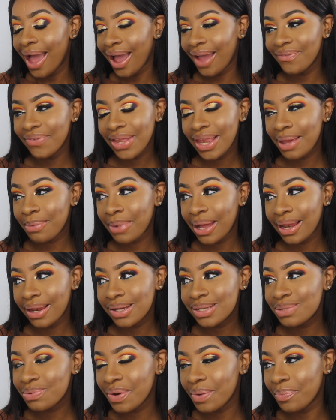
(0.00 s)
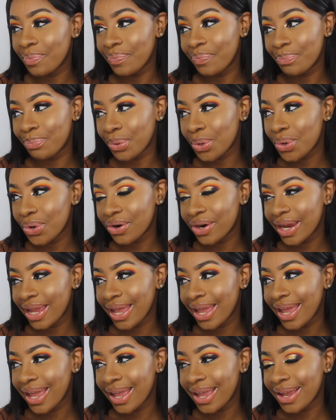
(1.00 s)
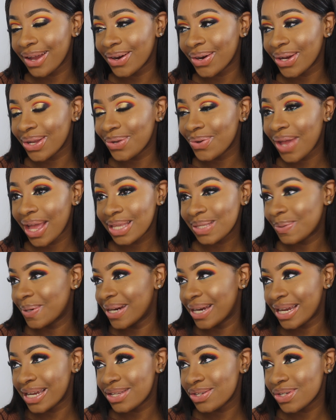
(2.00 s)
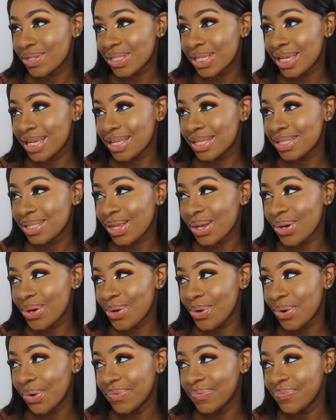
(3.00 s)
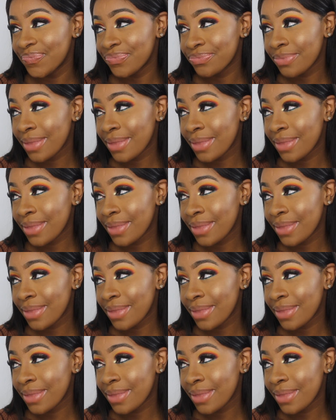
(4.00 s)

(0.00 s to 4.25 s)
like my looks were boring or you guys weren't interested, so